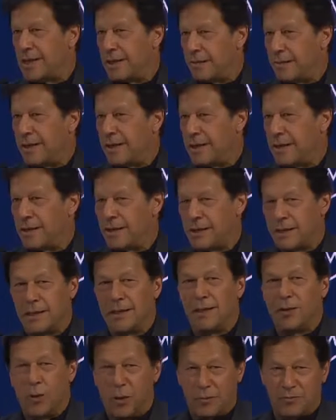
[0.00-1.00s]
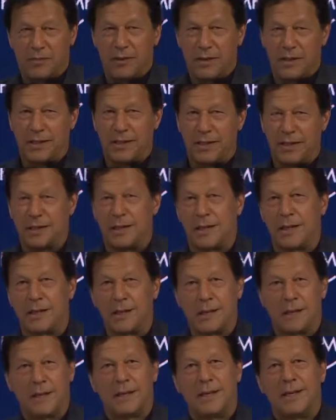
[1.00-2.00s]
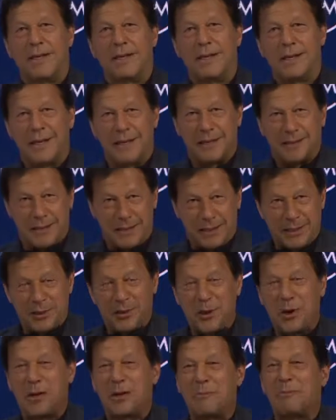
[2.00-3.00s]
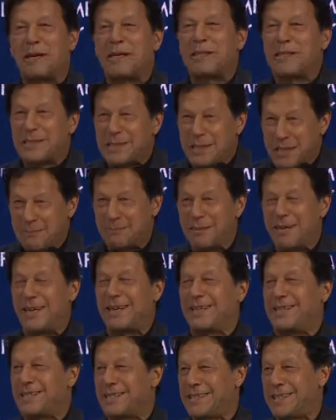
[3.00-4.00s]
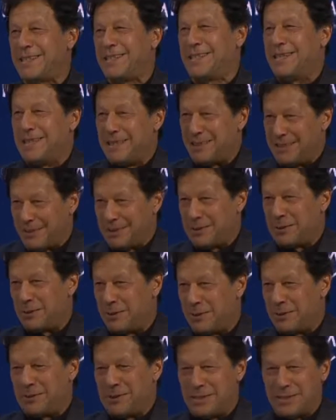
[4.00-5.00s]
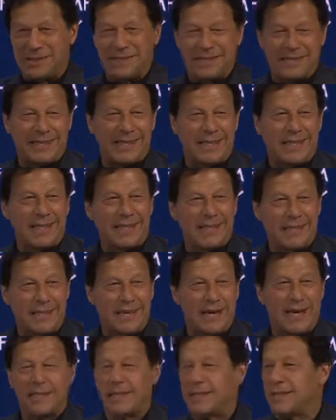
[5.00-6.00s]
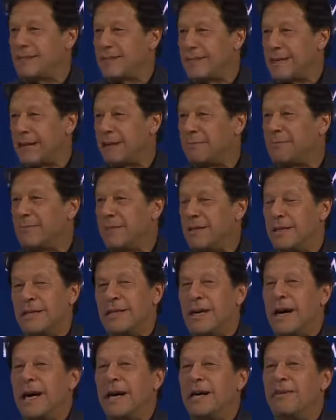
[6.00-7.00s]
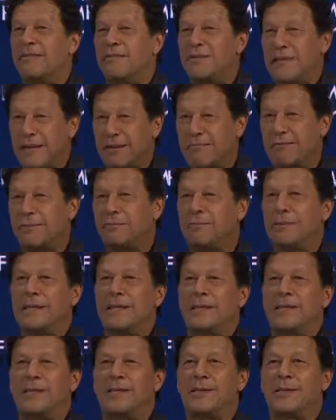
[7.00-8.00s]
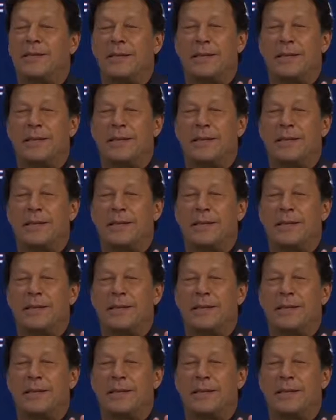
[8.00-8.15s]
coming, hopefully this year. The economy has stabilized. The growth is the second thing. As I said, I've never been